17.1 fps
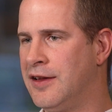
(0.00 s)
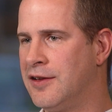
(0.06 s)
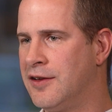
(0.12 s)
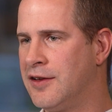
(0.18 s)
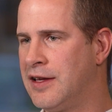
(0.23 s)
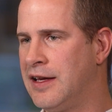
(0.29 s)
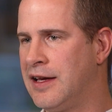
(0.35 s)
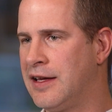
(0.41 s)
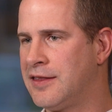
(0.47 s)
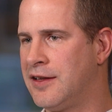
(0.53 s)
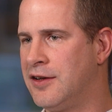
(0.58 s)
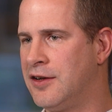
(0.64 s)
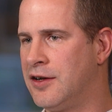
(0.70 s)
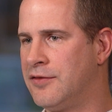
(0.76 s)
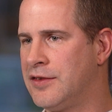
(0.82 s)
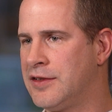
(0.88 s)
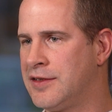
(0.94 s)
Looking at the
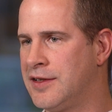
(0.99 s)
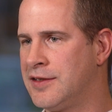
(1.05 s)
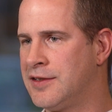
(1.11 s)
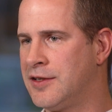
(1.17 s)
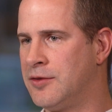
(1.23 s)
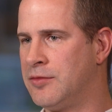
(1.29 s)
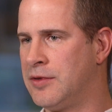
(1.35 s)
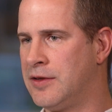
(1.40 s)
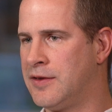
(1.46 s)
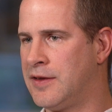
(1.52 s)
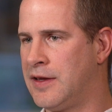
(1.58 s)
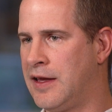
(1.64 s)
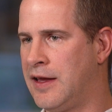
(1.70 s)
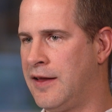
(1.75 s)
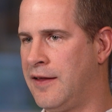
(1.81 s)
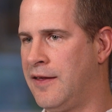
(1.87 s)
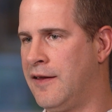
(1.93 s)
nervous system and
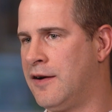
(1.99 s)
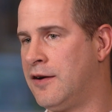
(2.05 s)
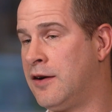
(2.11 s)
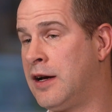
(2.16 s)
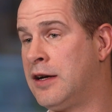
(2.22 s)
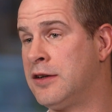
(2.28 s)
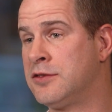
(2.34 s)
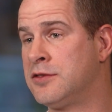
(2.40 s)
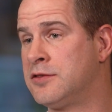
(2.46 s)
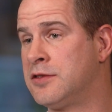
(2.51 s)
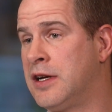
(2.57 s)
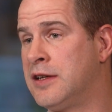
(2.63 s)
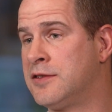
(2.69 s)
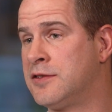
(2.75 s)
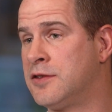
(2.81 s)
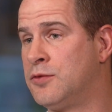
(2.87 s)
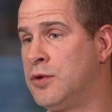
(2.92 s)
saying, how
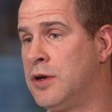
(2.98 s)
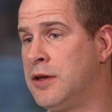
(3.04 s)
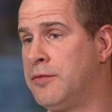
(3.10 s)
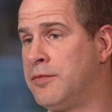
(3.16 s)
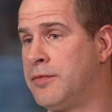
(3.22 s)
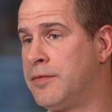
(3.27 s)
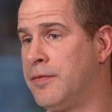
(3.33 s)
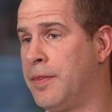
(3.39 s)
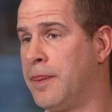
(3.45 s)
stressed, or what